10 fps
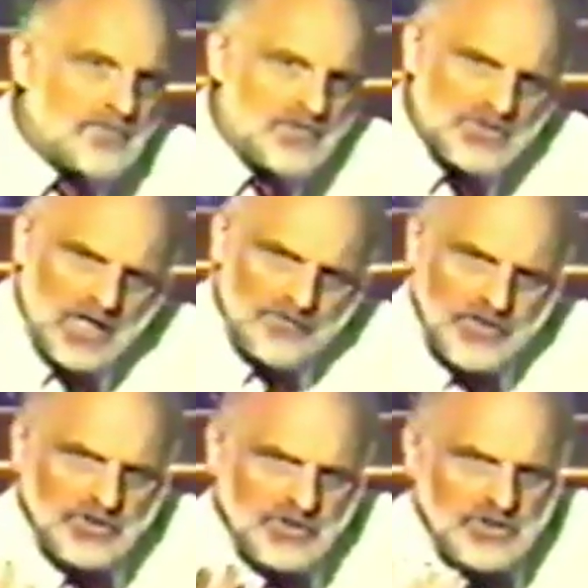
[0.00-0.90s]

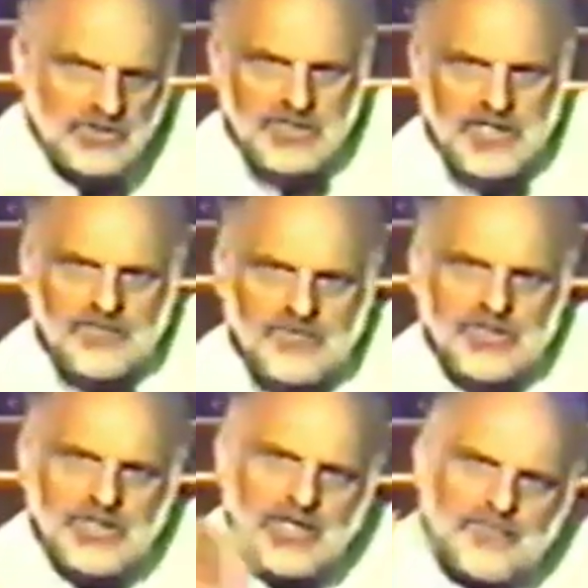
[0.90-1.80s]
Salvation is kind of the
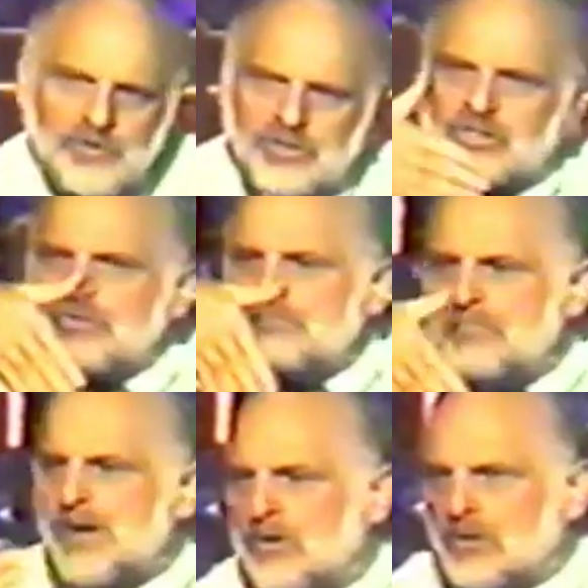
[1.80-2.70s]
deliverance
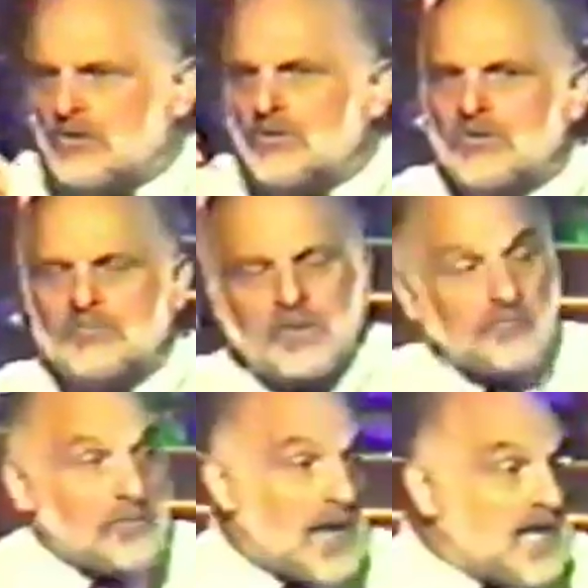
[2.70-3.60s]
miracles,
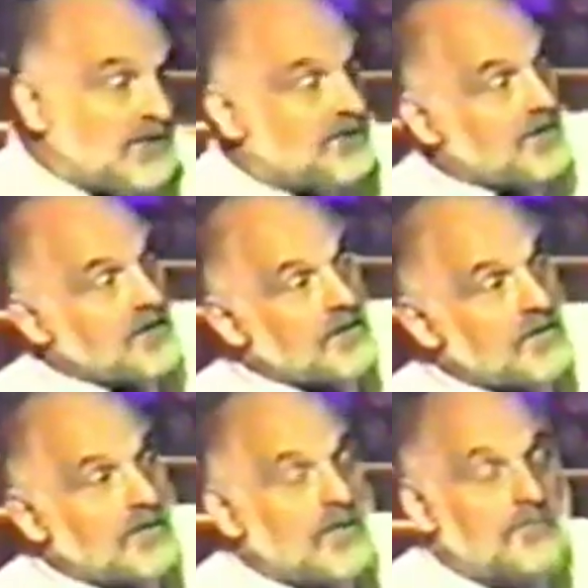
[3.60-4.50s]
but
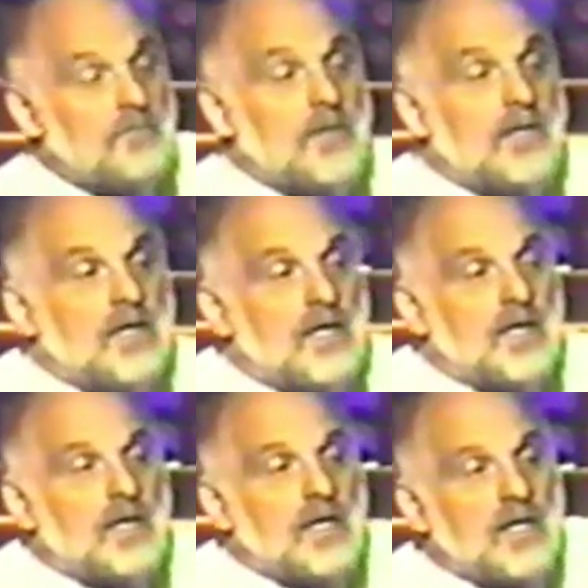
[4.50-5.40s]
blessing
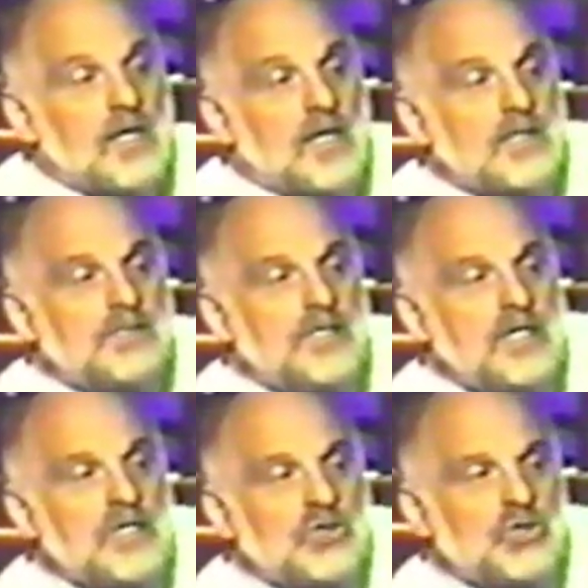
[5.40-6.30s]
is the
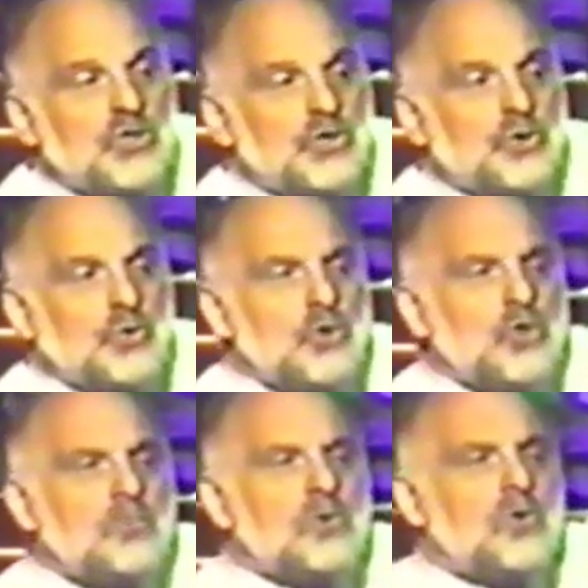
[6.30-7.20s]

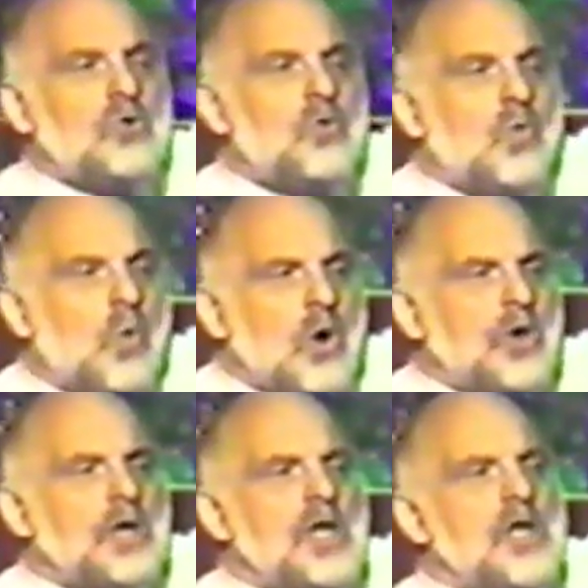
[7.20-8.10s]
inscrutable
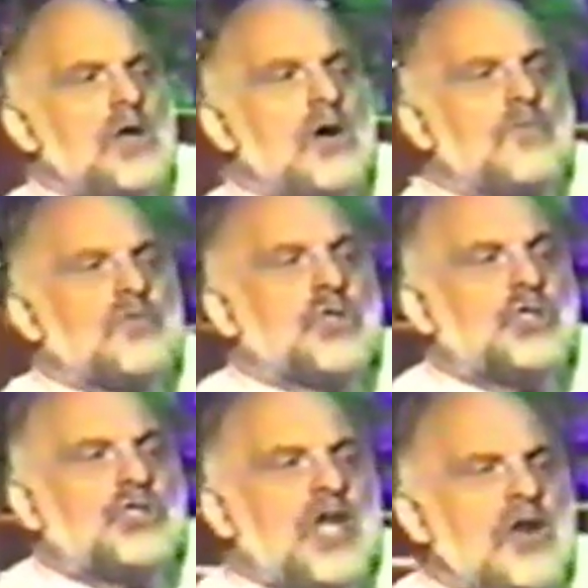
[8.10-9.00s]
working of the
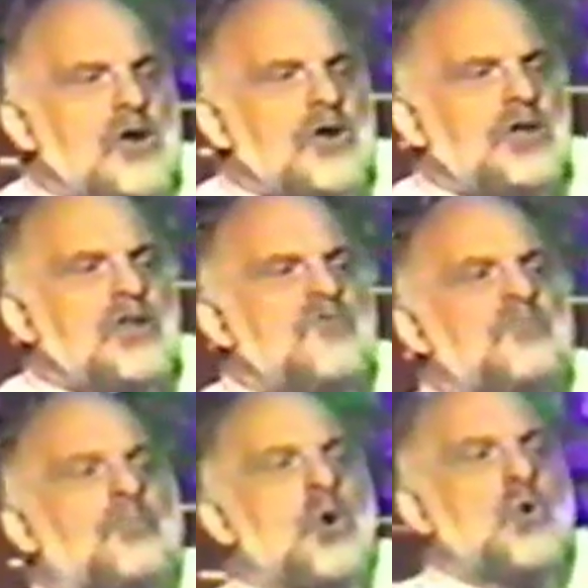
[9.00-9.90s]
generative
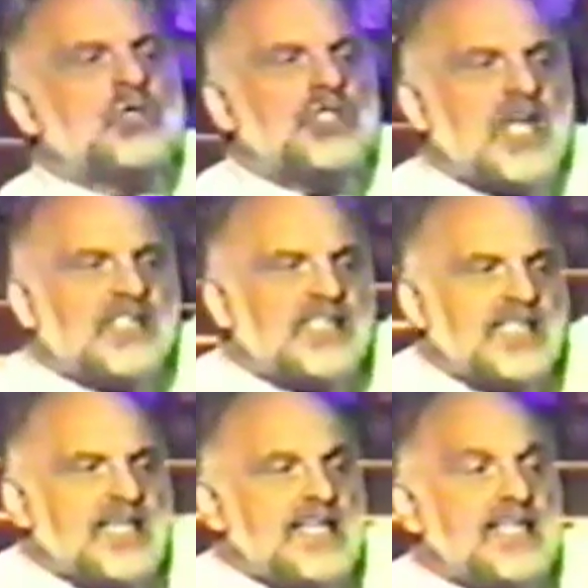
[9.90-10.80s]

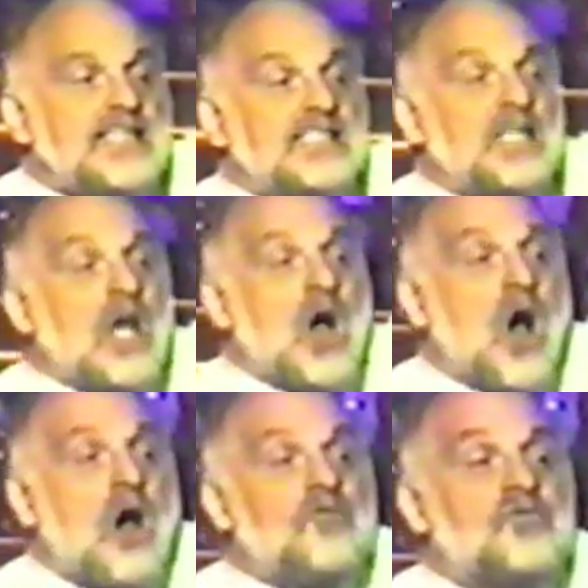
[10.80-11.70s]
processes
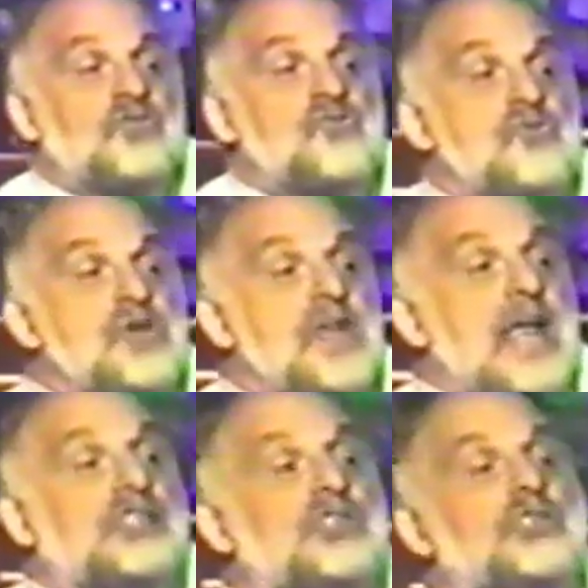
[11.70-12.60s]
of
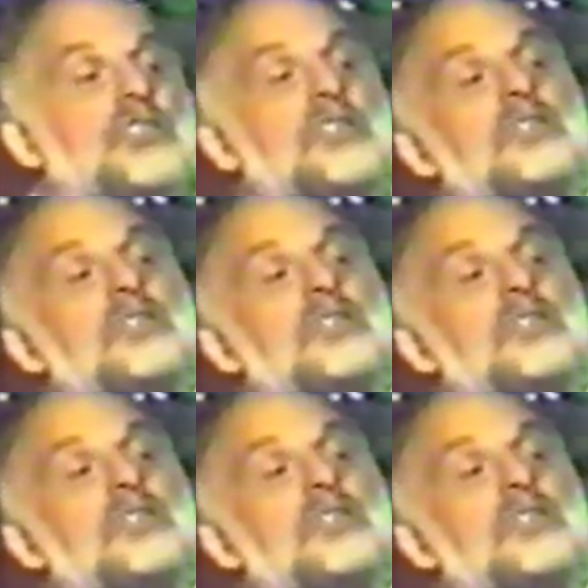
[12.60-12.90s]
creation